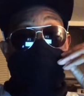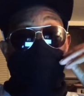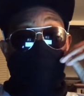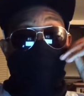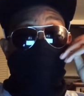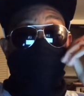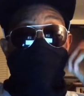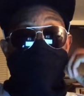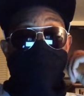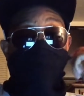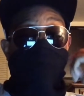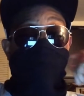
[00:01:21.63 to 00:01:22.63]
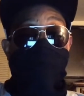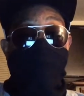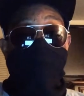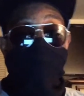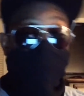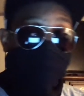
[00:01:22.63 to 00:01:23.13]
little niches and little
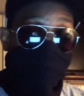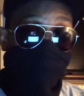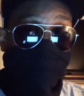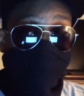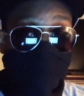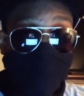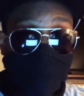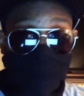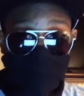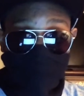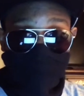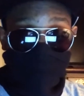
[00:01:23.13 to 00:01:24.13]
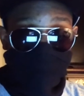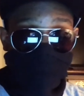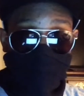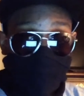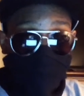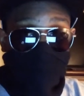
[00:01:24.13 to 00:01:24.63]
hobbies that make us,
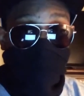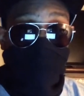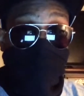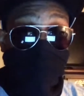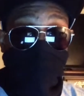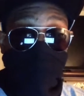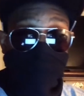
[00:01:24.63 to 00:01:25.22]
well, us.